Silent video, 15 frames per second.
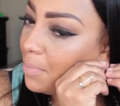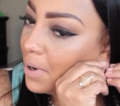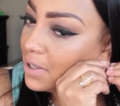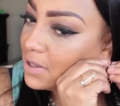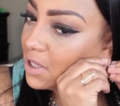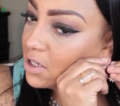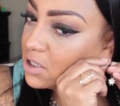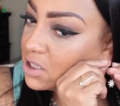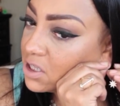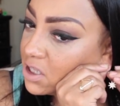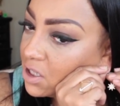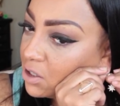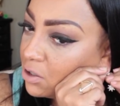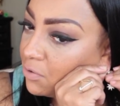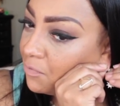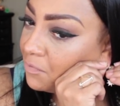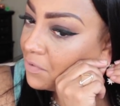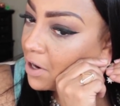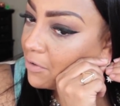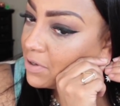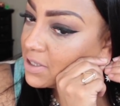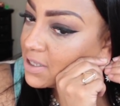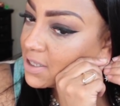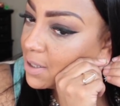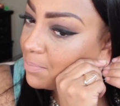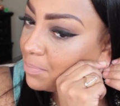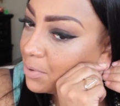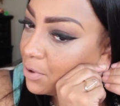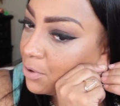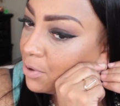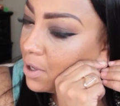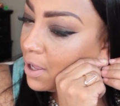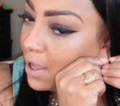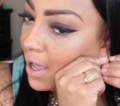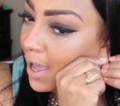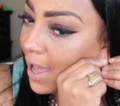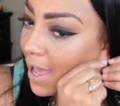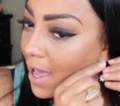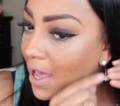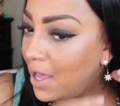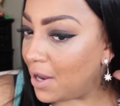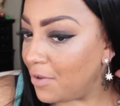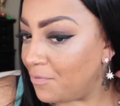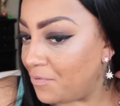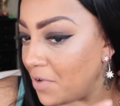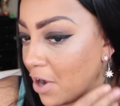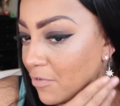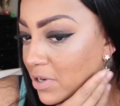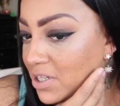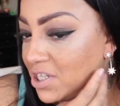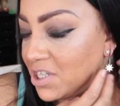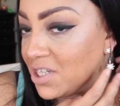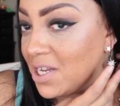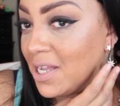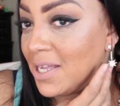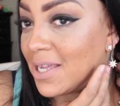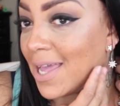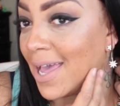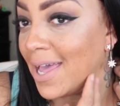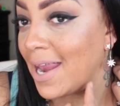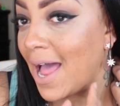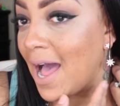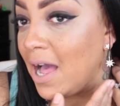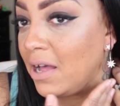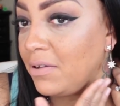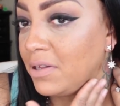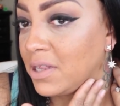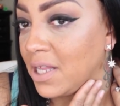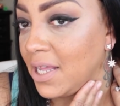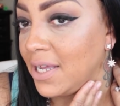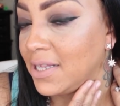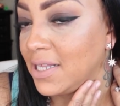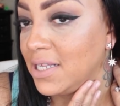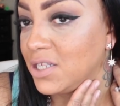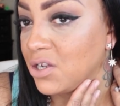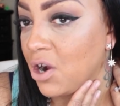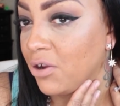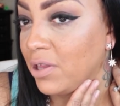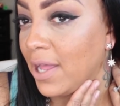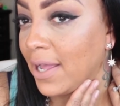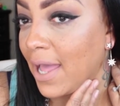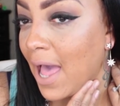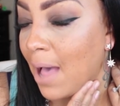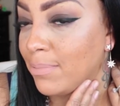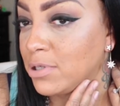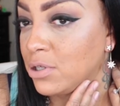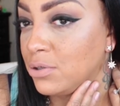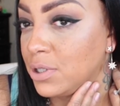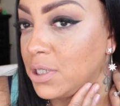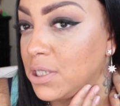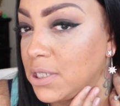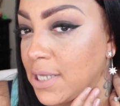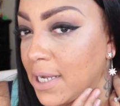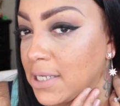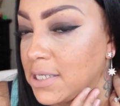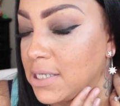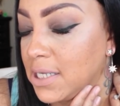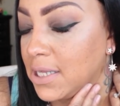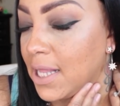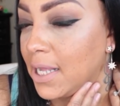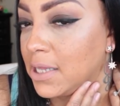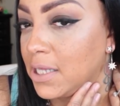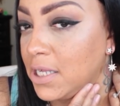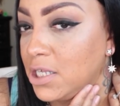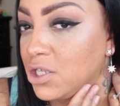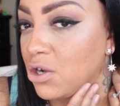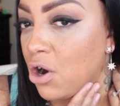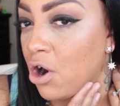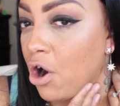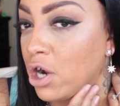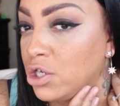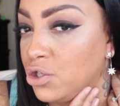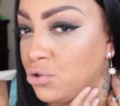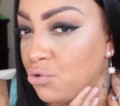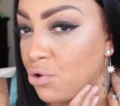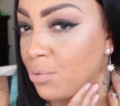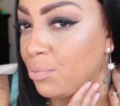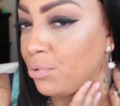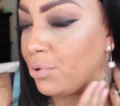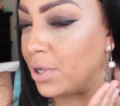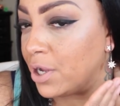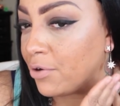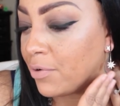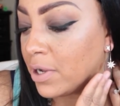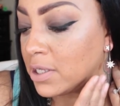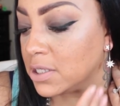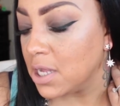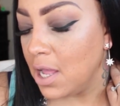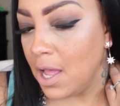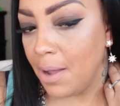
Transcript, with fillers: but they're still very simple and very chic, and I think these are like absolutely sexy. Like, these are adorable earrings,